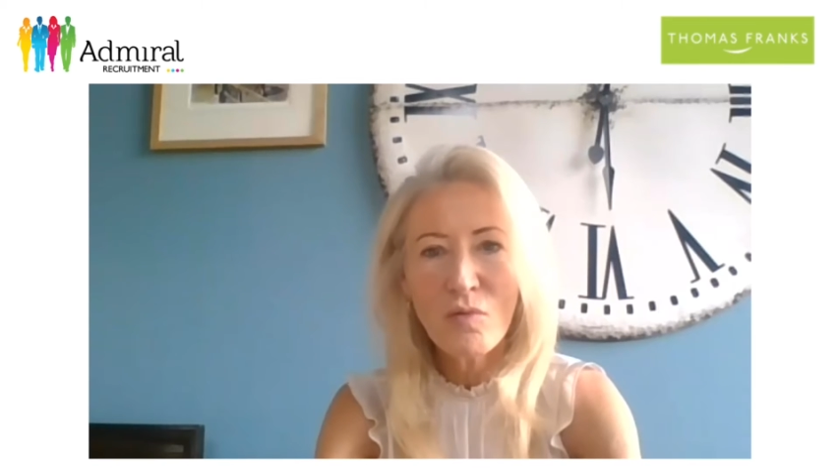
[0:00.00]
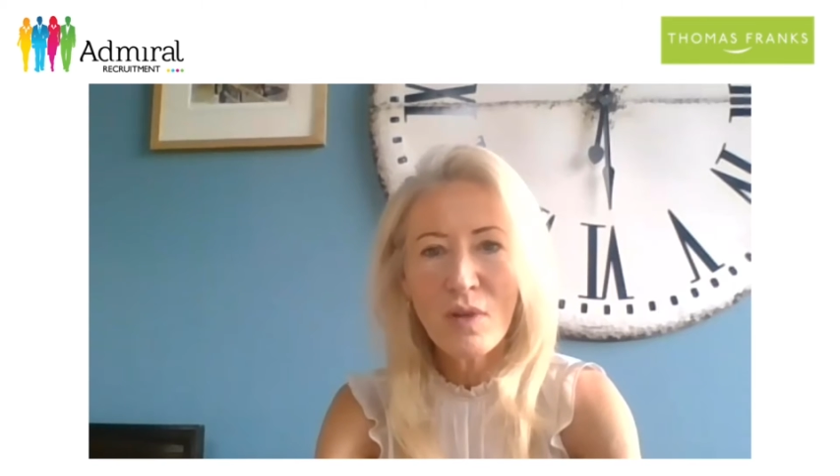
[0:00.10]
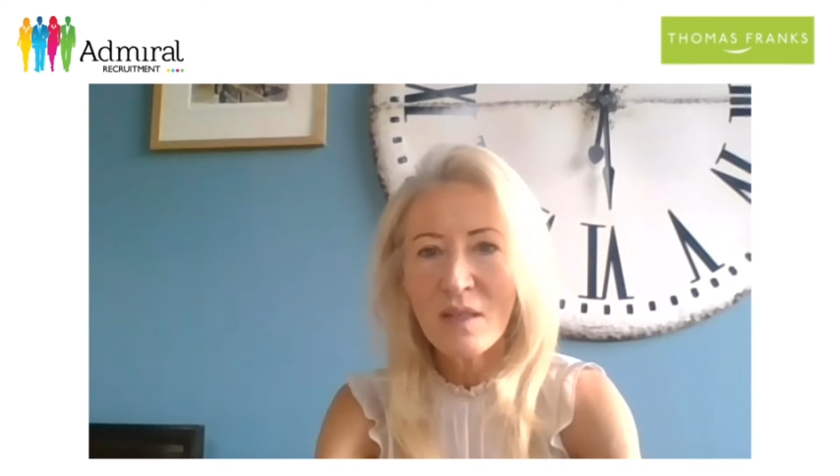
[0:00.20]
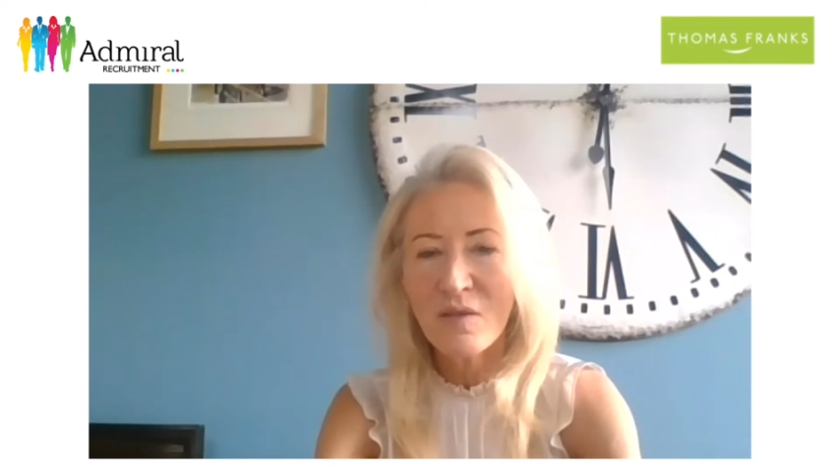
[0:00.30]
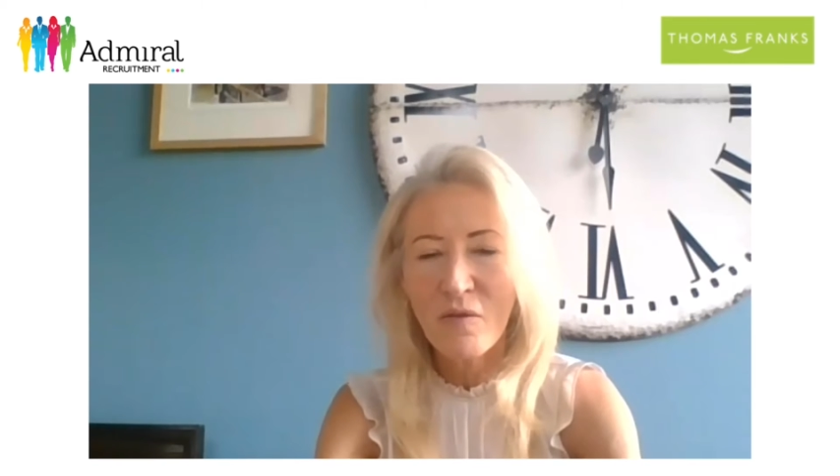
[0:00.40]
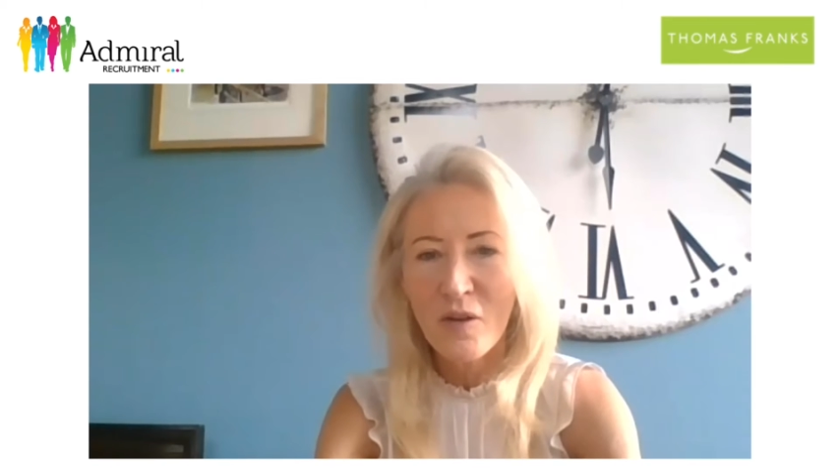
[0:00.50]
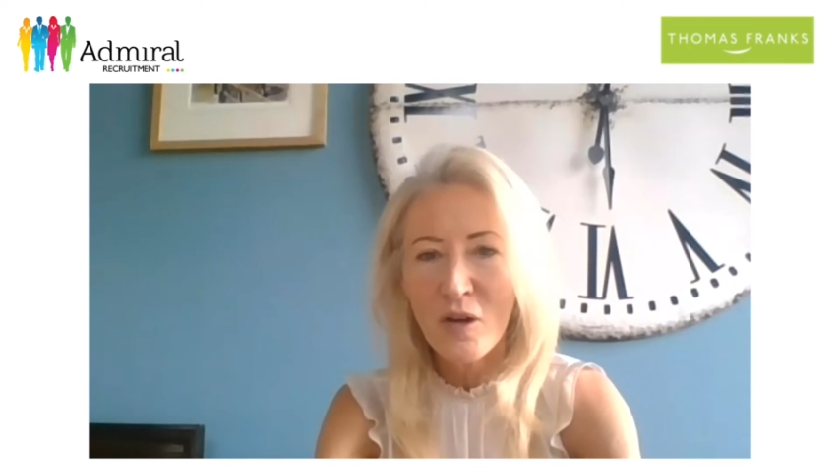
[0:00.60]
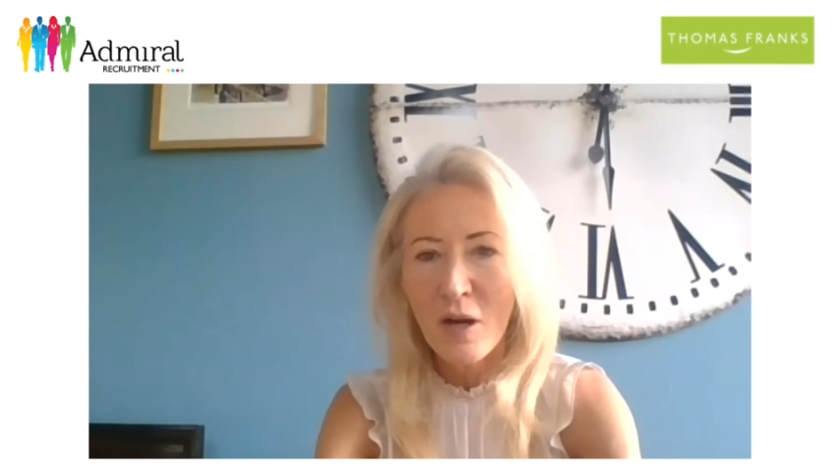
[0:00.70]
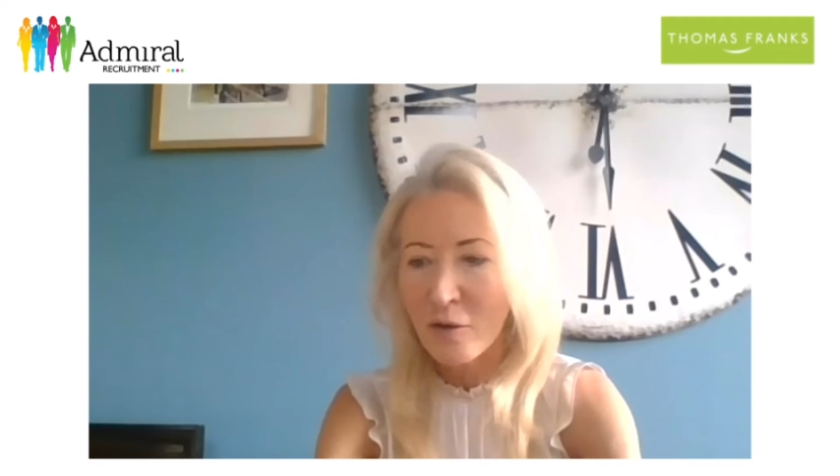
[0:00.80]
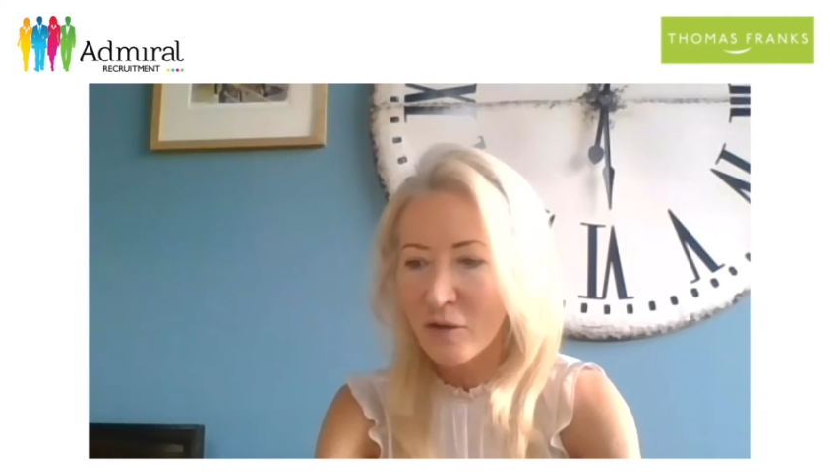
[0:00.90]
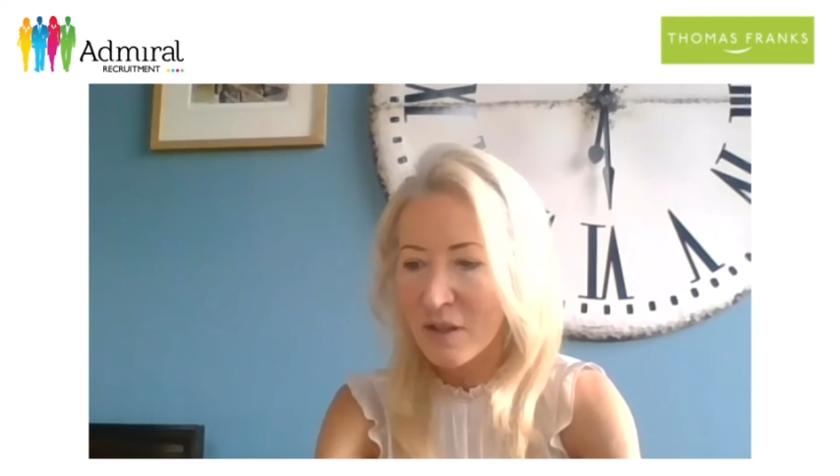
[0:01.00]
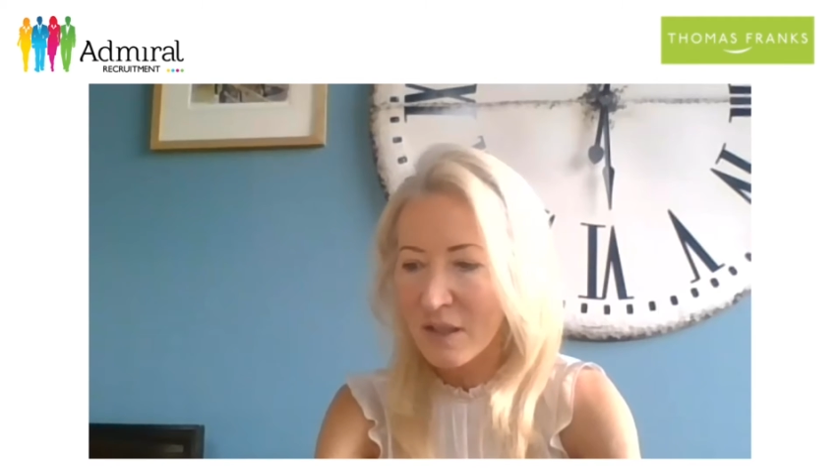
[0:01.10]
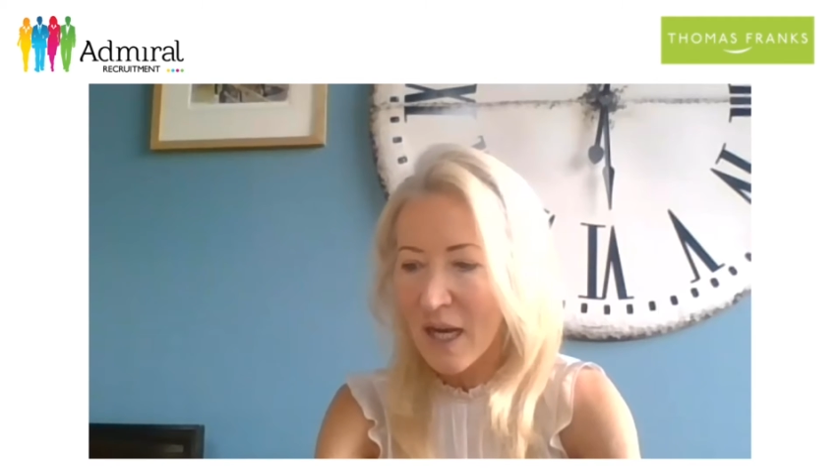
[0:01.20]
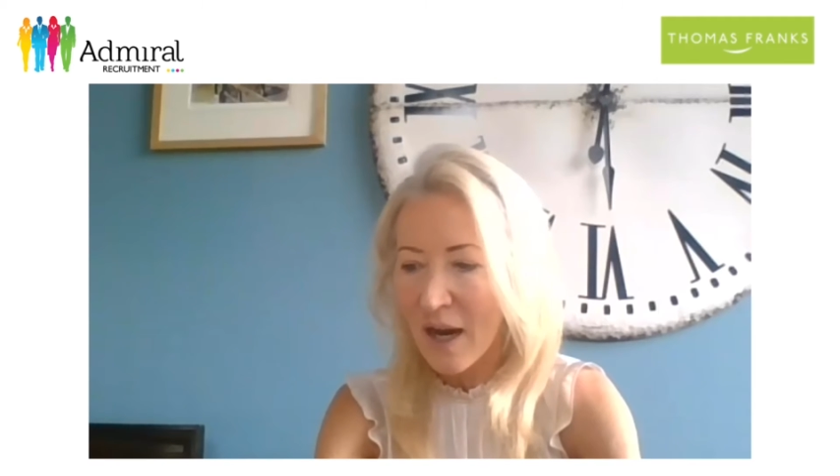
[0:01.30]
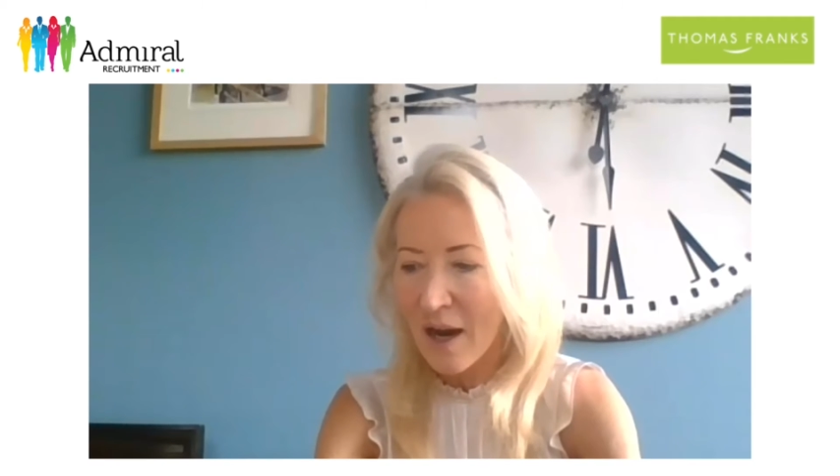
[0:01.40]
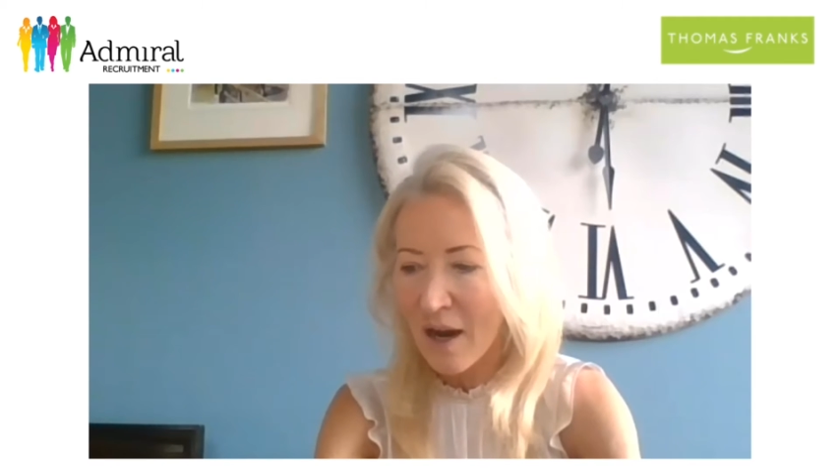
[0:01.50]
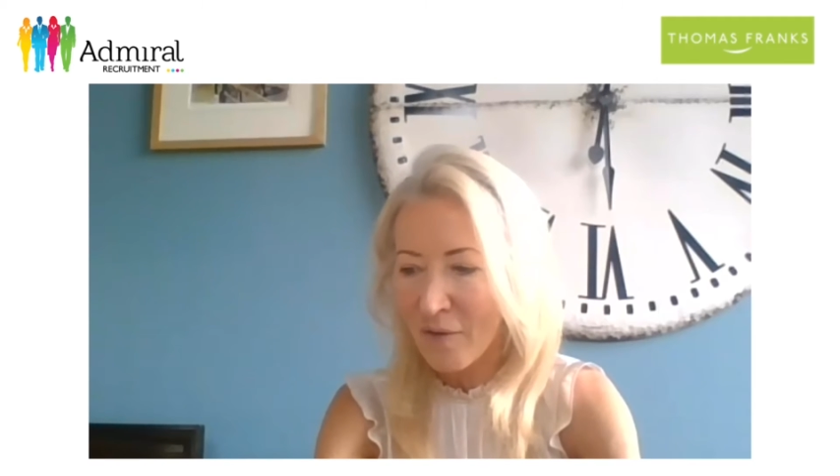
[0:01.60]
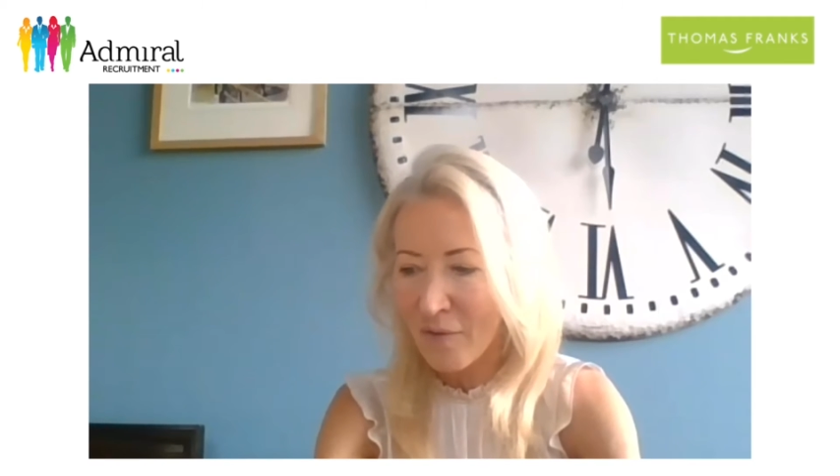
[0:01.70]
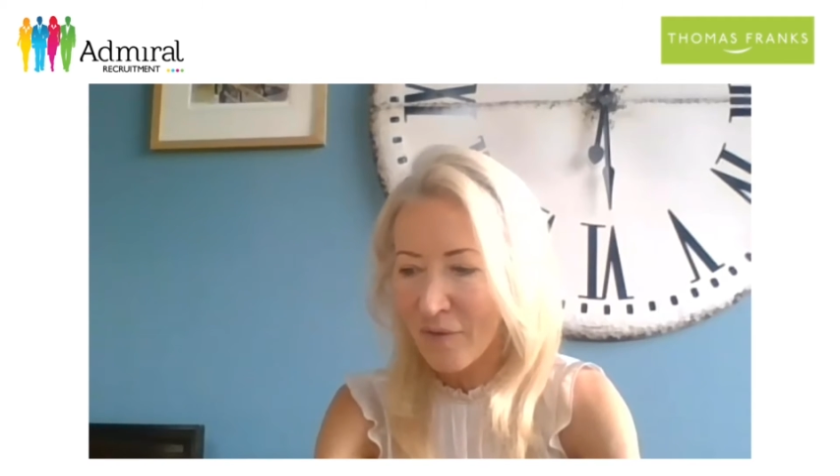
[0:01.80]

these furloughed staff